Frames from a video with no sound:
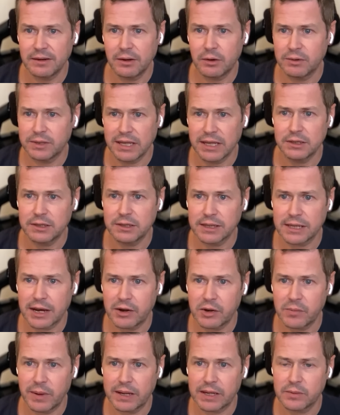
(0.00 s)
oh yeah, you can
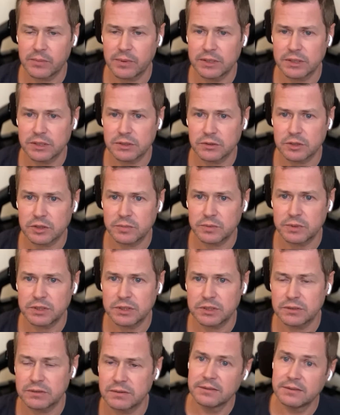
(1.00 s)
carry back a pension
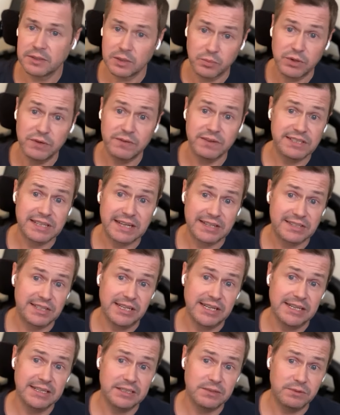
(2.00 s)
contribution to the previous tax
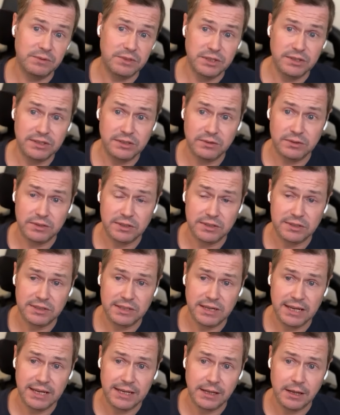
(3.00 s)
year to reduce your
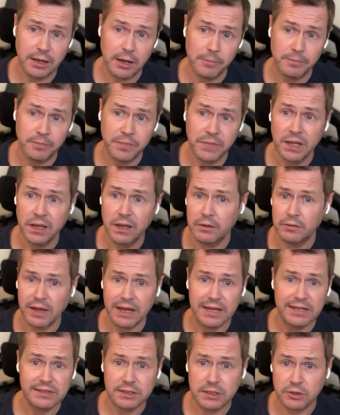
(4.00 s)
adjusted net income,
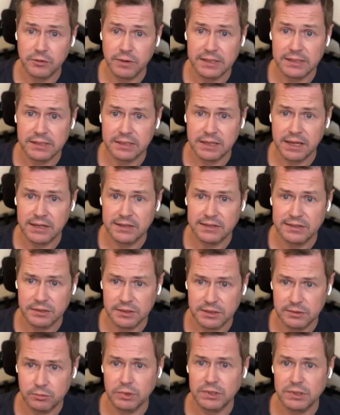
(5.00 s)
that isn't correct, okay? So
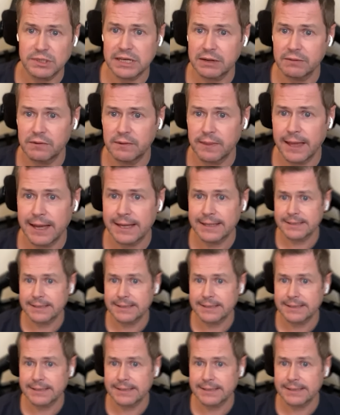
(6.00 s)
just watch out for that.